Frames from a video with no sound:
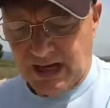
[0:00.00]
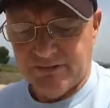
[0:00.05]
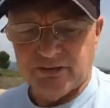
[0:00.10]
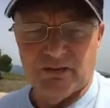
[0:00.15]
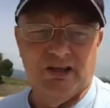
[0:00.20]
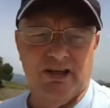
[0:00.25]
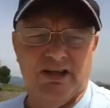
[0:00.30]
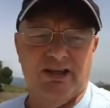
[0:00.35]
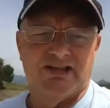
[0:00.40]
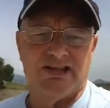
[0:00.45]
for
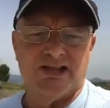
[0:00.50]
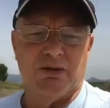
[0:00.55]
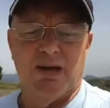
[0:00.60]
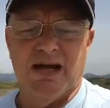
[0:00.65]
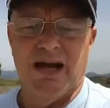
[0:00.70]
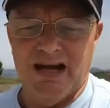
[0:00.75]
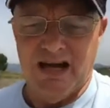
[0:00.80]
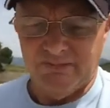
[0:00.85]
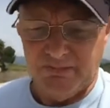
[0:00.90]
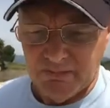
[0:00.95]
nearly
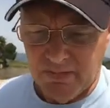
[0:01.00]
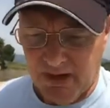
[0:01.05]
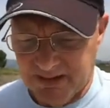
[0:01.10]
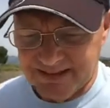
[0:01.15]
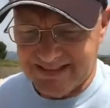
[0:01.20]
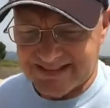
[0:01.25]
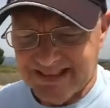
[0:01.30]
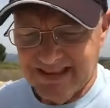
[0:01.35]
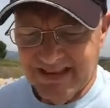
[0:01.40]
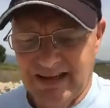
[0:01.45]
2.5
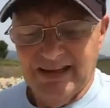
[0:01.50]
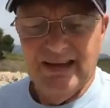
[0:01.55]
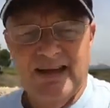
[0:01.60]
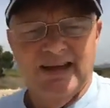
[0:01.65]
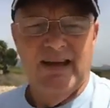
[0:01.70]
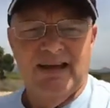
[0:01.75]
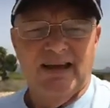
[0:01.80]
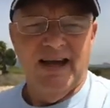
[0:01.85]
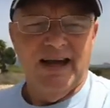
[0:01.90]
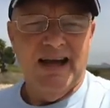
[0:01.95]
months,
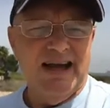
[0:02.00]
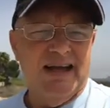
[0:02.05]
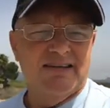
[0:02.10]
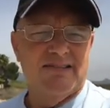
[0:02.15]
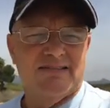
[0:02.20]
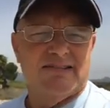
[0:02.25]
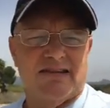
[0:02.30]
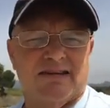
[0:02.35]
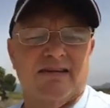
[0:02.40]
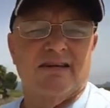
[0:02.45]

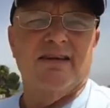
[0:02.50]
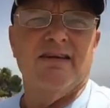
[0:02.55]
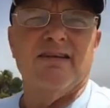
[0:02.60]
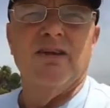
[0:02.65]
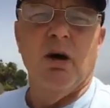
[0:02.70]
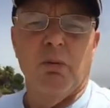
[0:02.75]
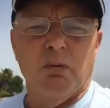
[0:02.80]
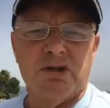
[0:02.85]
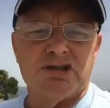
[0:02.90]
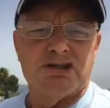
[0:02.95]
and
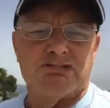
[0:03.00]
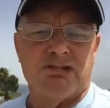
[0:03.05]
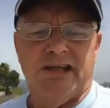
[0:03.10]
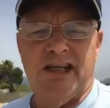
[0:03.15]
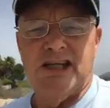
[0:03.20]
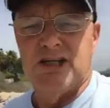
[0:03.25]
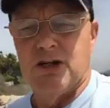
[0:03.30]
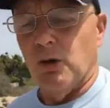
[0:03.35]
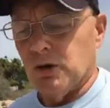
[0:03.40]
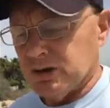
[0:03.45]
no one's really
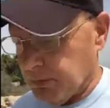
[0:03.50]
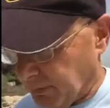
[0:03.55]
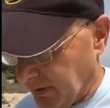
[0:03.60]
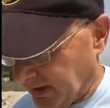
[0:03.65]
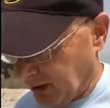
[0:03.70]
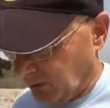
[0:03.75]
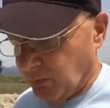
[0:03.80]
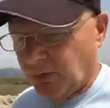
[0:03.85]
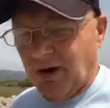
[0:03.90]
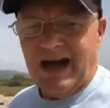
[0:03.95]
talked
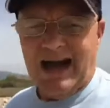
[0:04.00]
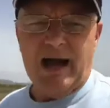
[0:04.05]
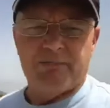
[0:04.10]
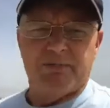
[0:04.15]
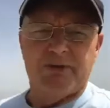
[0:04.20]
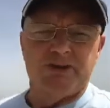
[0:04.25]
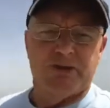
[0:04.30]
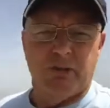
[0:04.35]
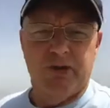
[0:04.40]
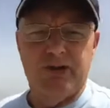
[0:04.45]
about what
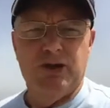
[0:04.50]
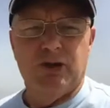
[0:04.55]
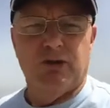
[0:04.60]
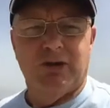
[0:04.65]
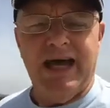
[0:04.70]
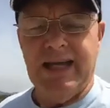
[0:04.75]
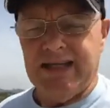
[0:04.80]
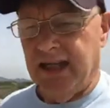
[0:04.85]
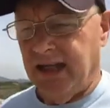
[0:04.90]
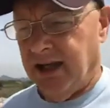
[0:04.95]
happens when you
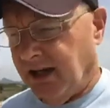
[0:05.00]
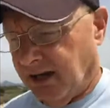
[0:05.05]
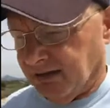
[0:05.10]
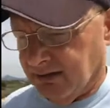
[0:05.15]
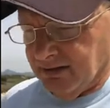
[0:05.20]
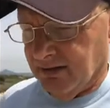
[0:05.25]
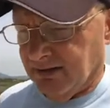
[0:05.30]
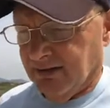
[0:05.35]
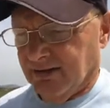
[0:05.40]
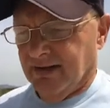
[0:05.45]
get here.
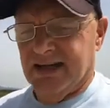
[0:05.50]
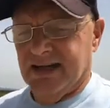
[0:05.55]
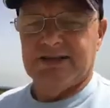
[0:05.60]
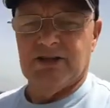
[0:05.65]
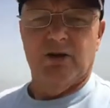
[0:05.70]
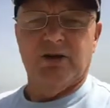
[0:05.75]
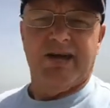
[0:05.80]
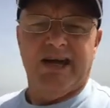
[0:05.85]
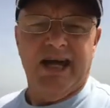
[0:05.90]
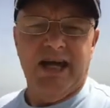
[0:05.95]
It's
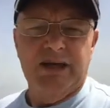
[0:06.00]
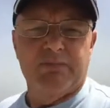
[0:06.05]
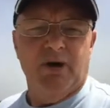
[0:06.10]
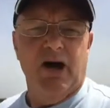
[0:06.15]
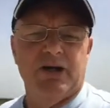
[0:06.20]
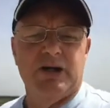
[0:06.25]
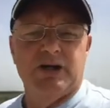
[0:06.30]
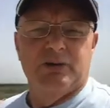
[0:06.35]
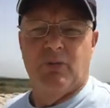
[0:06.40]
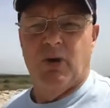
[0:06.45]
okay
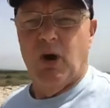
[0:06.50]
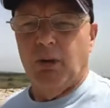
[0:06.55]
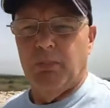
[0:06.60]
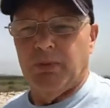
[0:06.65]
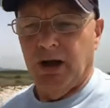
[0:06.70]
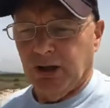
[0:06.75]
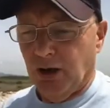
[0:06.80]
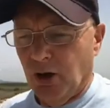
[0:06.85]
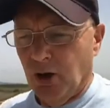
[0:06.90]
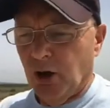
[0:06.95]
buying your
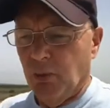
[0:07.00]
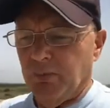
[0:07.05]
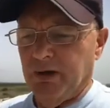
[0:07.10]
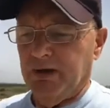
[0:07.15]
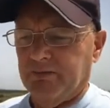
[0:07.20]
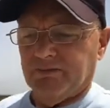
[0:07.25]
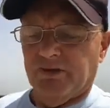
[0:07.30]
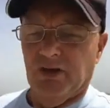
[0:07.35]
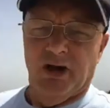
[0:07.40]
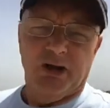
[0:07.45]
mobile home.
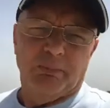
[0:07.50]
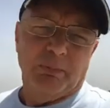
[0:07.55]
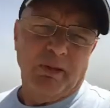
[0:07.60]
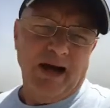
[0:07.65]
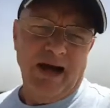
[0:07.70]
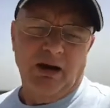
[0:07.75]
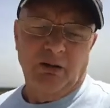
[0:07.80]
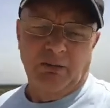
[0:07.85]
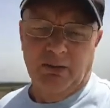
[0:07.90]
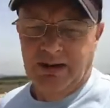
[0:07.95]
We've learnt
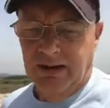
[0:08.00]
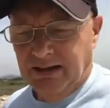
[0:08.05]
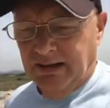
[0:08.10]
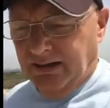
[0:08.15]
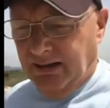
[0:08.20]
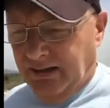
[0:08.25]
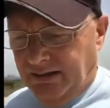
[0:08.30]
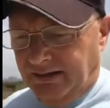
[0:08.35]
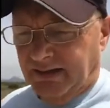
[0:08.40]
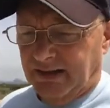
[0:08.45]
about
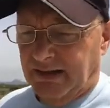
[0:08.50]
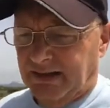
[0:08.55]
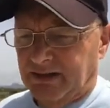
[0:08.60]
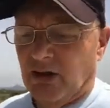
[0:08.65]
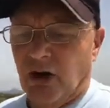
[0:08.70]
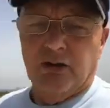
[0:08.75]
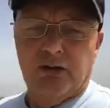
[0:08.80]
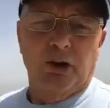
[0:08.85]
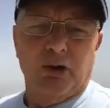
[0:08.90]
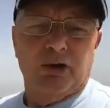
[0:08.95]
the
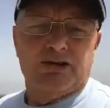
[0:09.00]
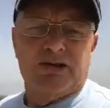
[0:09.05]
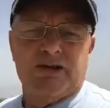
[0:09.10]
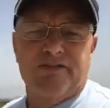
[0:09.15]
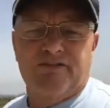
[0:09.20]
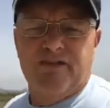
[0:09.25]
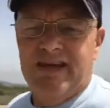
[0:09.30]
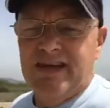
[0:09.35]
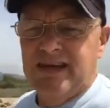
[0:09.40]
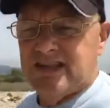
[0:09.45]
non-lucrative
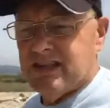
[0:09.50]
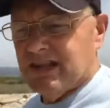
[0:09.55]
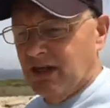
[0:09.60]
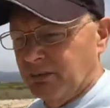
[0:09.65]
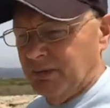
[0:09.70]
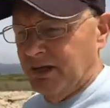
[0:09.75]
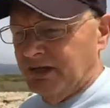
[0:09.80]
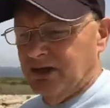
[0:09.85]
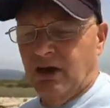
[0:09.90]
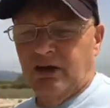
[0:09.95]
visa.
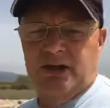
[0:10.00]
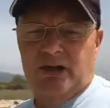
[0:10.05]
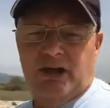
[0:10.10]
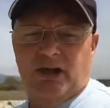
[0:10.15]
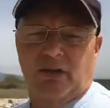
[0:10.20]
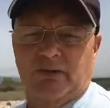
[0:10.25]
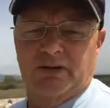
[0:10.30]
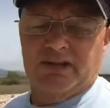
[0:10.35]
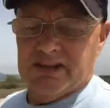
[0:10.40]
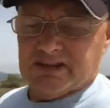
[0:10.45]
We know you
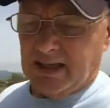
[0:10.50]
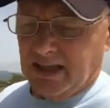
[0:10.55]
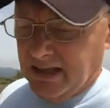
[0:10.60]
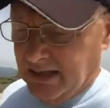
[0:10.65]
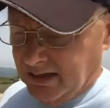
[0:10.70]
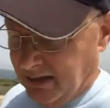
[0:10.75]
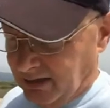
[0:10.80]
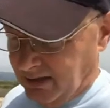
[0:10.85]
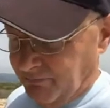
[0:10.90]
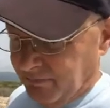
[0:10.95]
can only stay
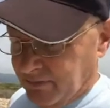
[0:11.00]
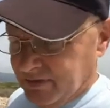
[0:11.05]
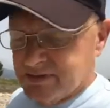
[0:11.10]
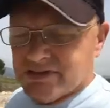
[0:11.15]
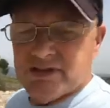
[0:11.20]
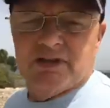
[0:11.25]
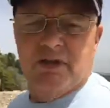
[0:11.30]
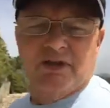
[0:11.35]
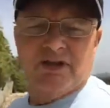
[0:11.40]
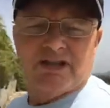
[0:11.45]
here
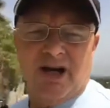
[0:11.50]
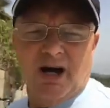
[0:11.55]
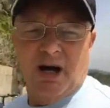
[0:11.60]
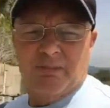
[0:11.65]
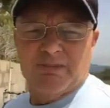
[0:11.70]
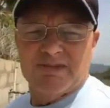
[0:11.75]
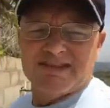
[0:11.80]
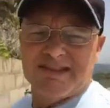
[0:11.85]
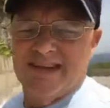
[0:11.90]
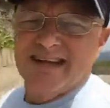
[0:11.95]
2
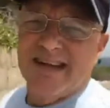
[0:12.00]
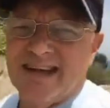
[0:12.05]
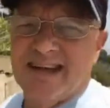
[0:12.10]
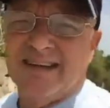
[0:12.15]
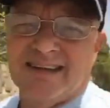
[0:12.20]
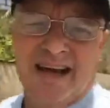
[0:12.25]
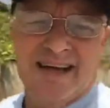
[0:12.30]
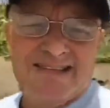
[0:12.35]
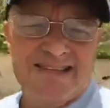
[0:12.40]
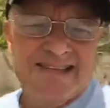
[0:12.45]
times
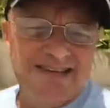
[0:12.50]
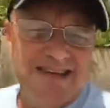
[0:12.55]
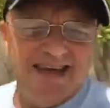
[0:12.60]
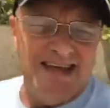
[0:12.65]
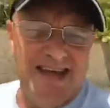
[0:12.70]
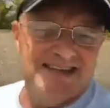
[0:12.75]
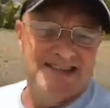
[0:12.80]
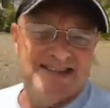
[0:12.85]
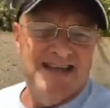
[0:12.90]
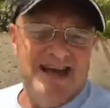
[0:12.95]
90
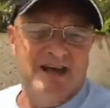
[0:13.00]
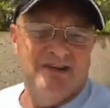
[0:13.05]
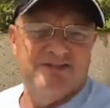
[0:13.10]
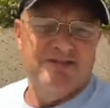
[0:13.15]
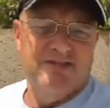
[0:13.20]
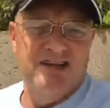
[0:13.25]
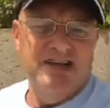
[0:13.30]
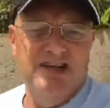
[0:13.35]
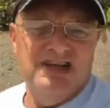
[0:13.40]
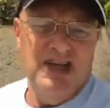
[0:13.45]
days now
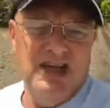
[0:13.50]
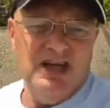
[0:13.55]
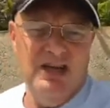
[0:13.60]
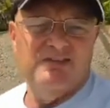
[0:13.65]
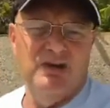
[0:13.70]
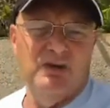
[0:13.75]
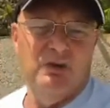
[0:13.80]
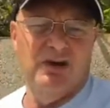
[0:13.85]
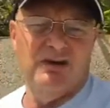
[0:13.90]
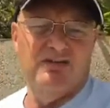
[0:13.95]
for the year if
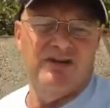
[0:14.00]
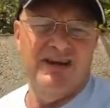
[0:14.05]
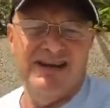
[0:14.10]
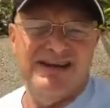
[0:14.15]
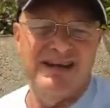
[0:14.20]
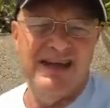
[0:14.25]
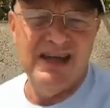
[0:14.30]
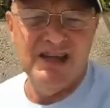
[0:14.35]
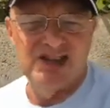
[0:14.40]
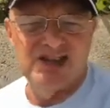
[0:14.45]
you want a
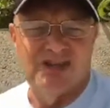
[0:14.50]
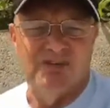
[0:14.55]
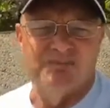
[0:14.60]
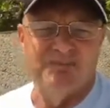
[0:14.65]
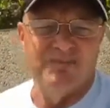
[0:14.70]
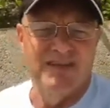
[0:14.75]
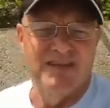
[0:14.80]
vacation.